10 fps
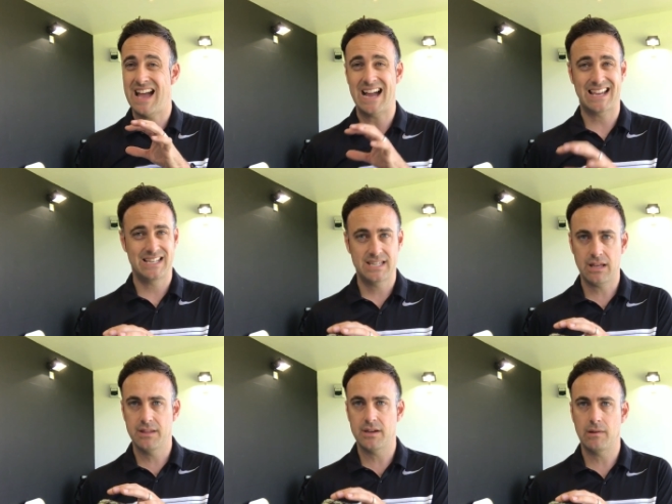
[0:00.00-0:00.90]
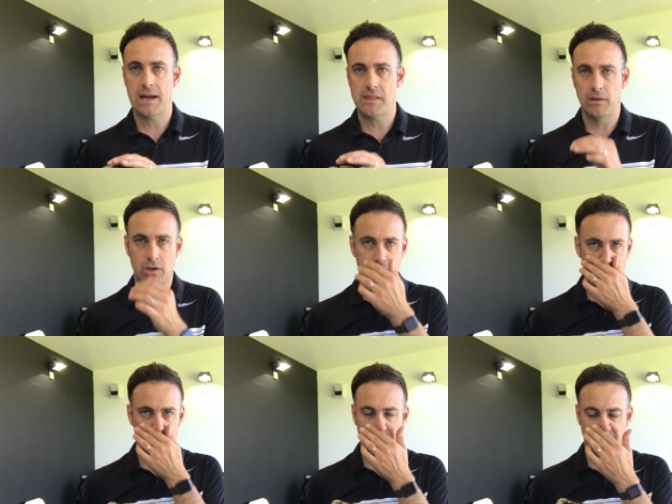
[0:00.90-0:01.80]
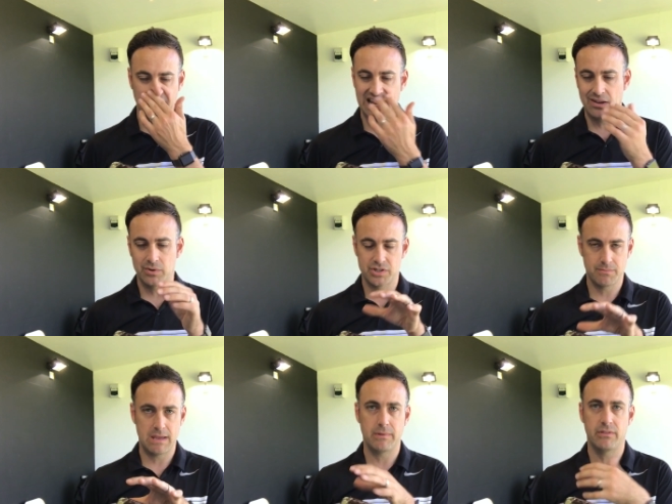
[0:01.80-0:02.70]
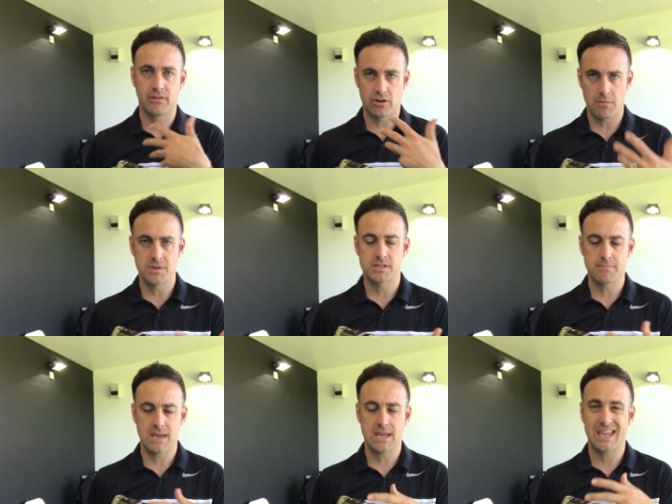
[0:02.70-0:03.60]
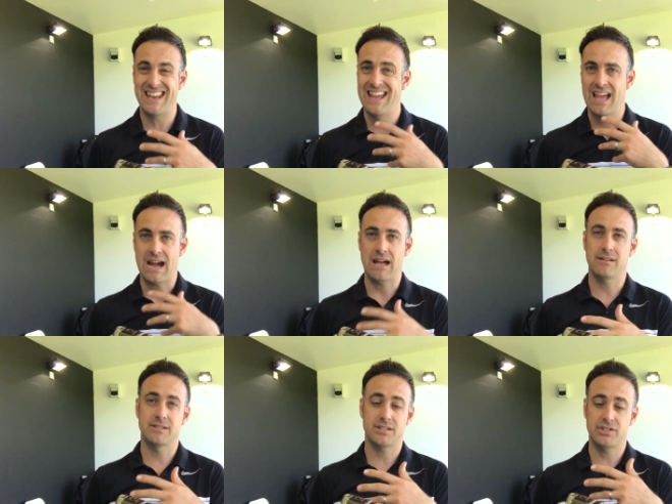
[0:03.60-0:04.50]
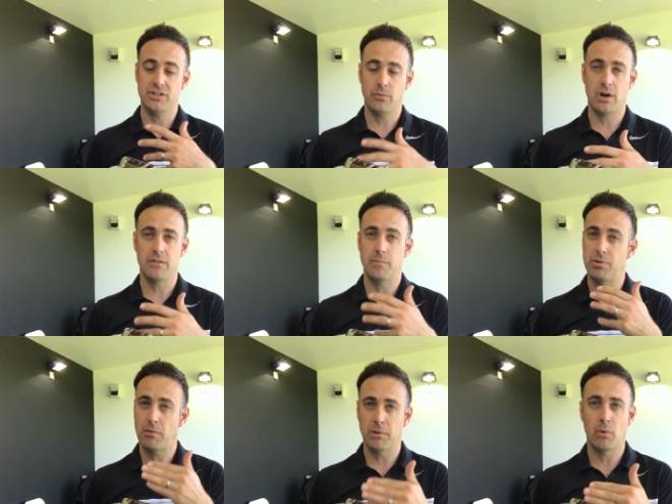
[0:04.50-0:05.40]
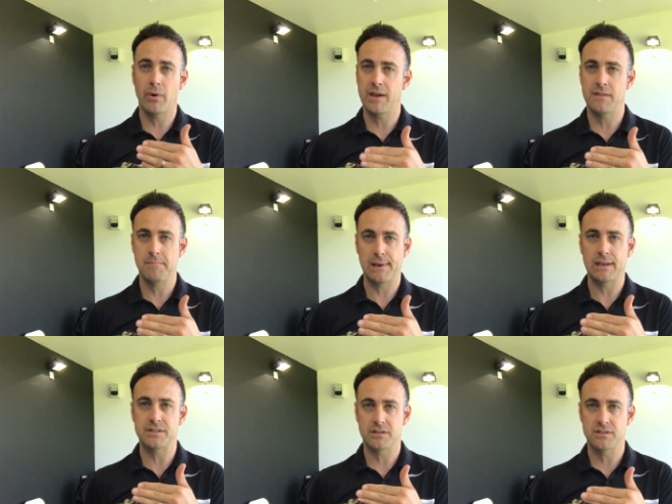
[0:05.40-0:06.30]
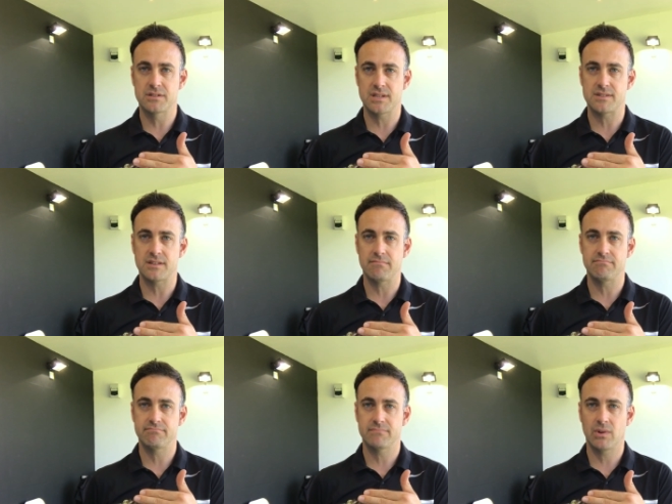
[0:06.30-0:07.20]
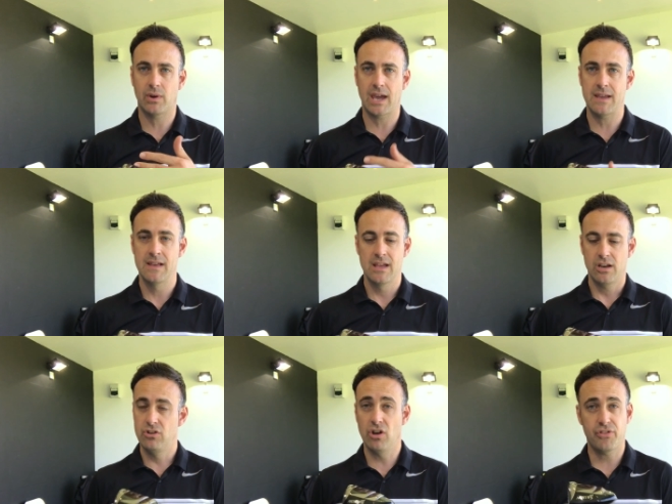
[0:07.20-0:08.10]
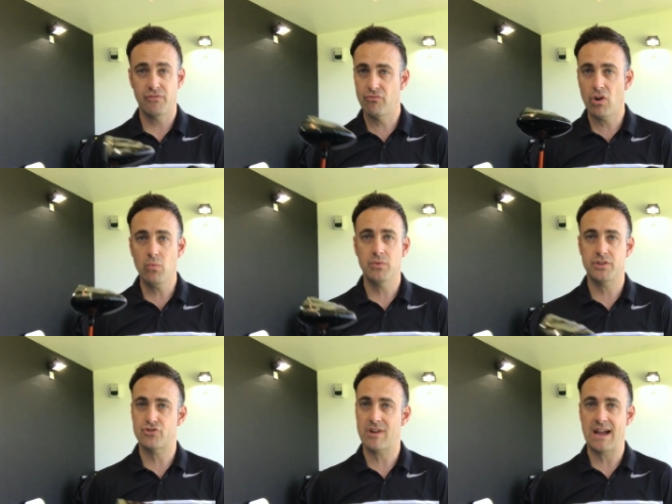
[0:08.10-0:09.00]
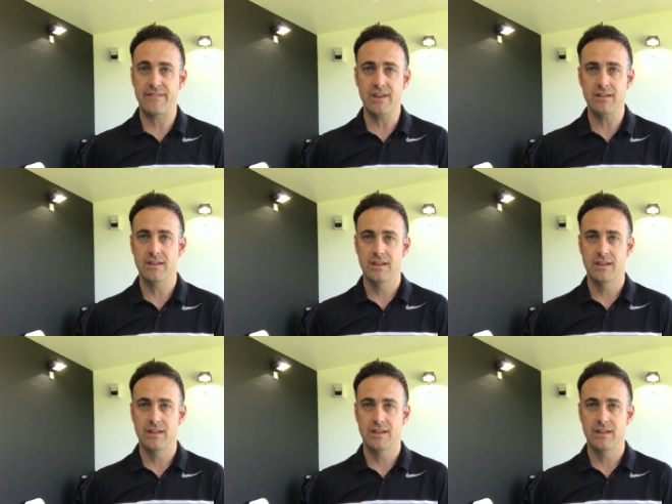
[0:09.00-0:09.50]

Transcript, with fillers: I can tell they don't like the look of it with the body language and maybe the comments they're making. And do you know what? They probably won't hit the middle as consistent. Okay, nothing wrong with the driver.